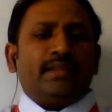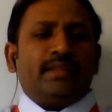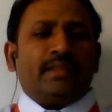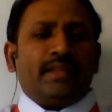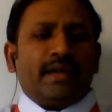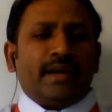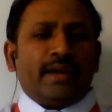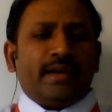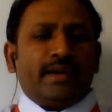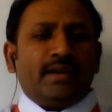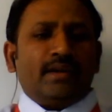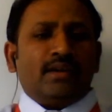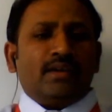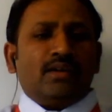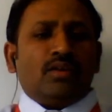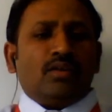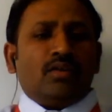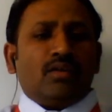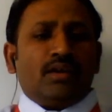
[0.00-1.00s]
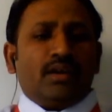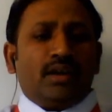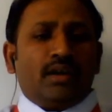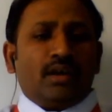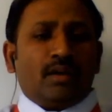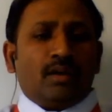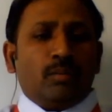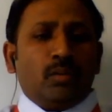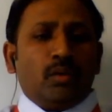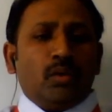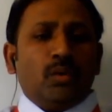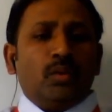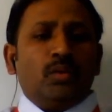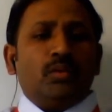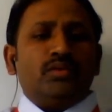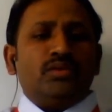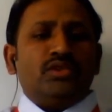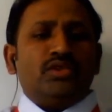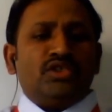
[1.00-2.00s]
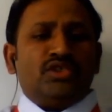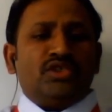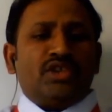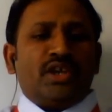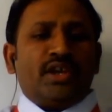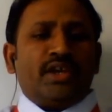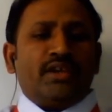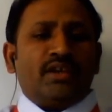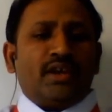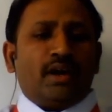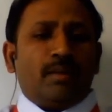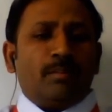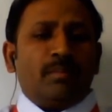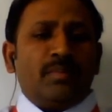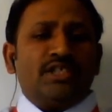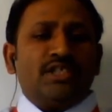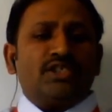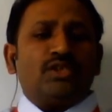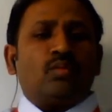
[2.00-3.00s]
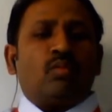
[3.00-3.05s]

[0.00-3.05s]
Then WJM means